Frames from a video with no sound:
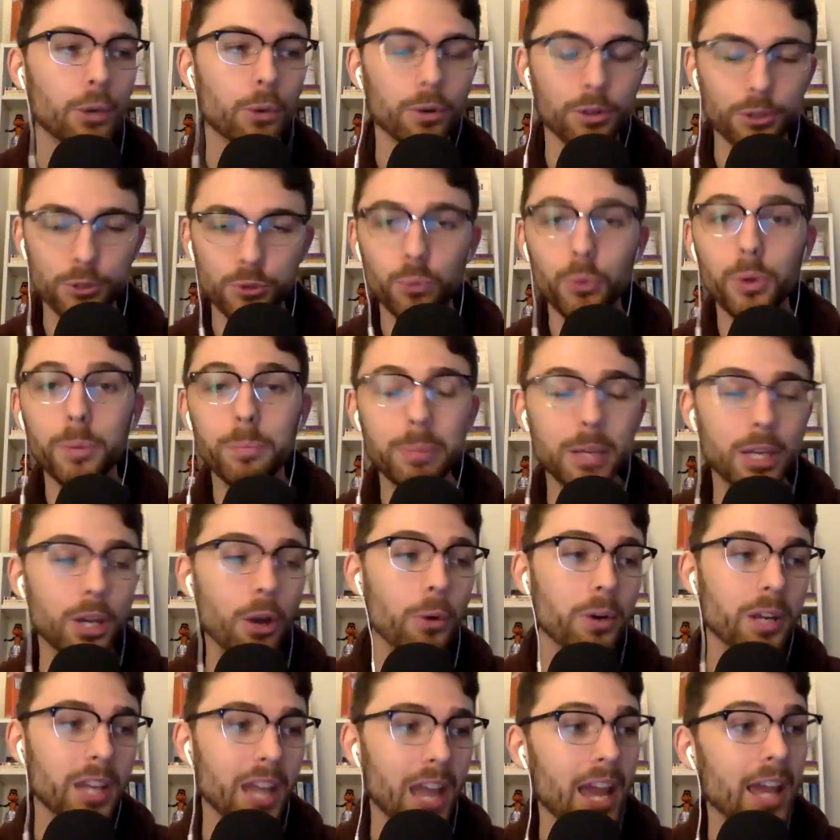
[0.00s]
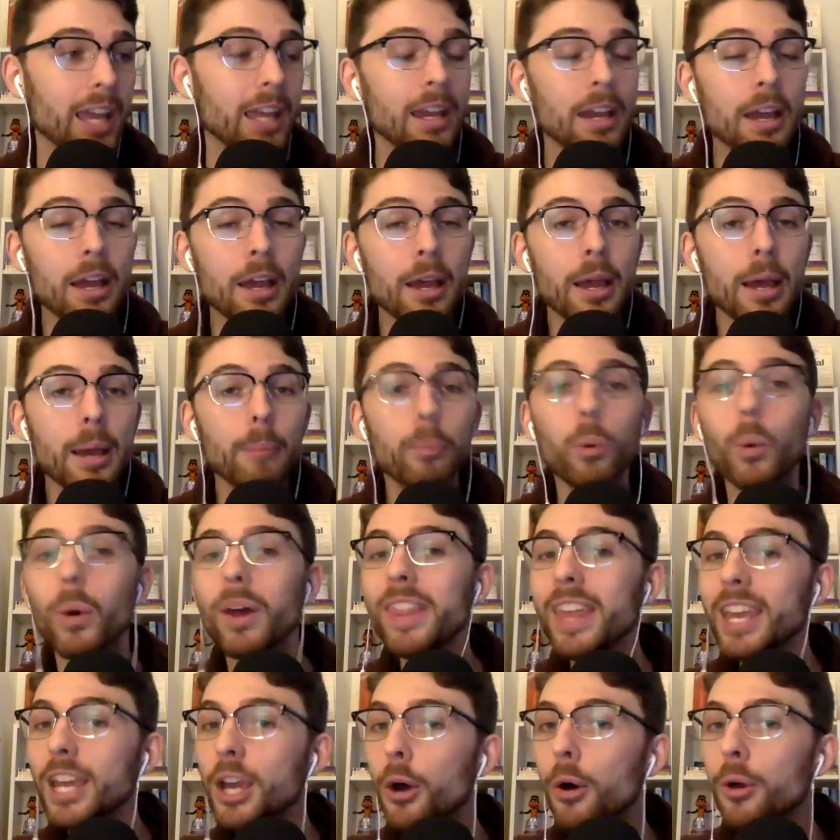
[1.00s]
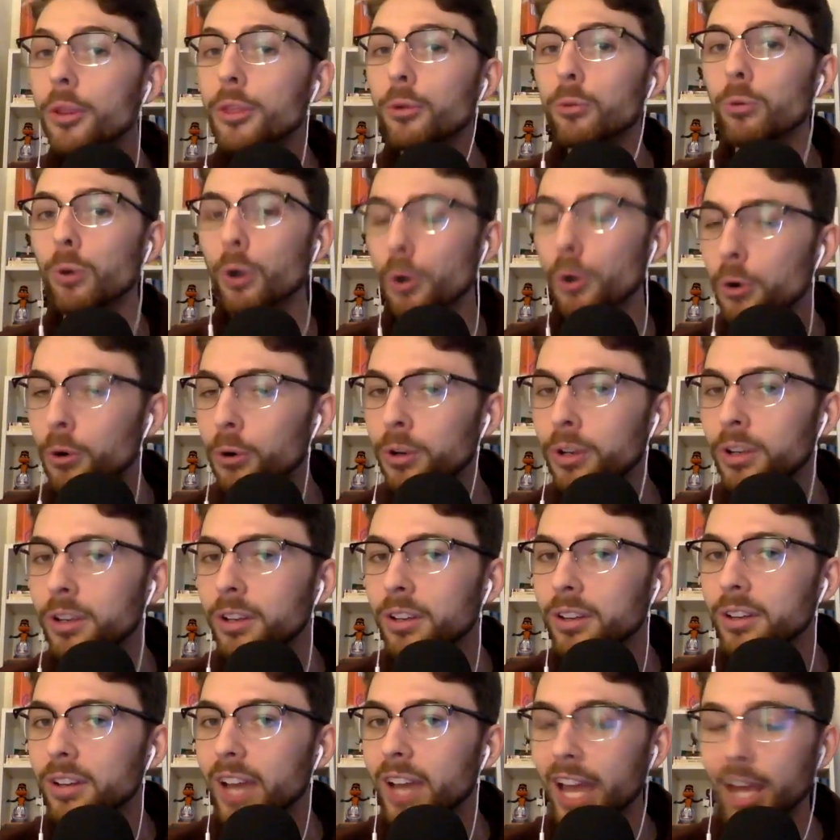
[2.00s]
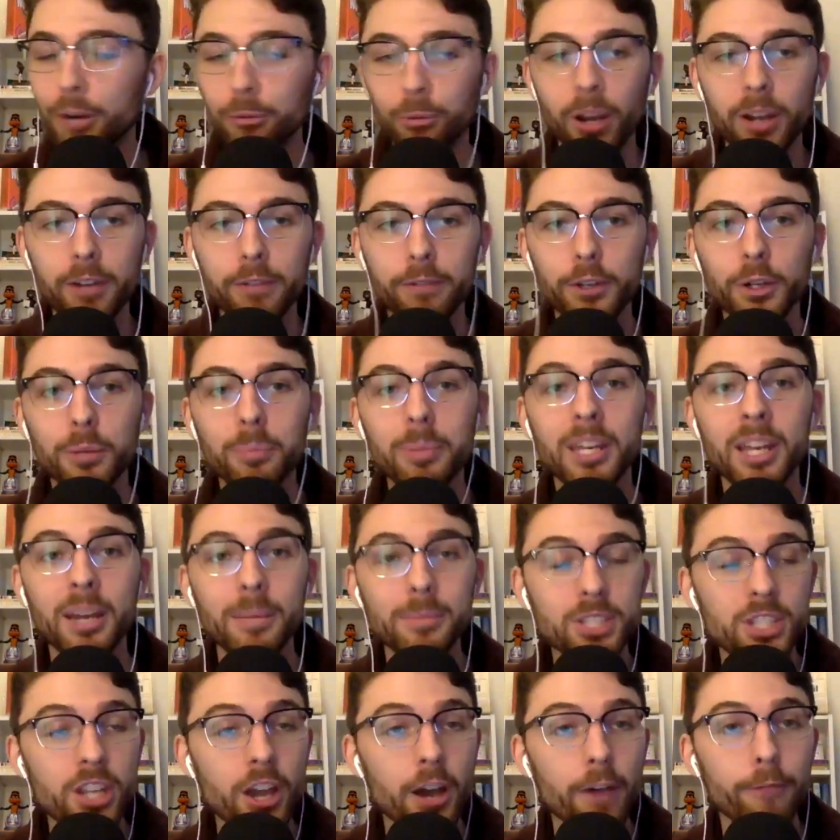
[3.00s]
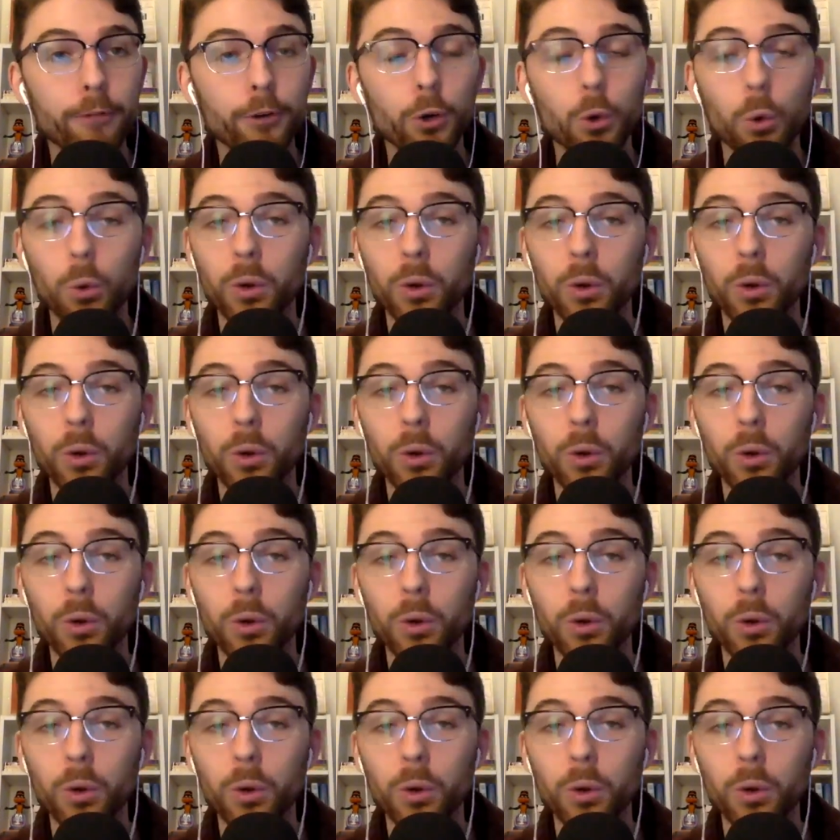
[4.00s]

the Orioles would be okay. But when they go on the road and right field becomes tougher,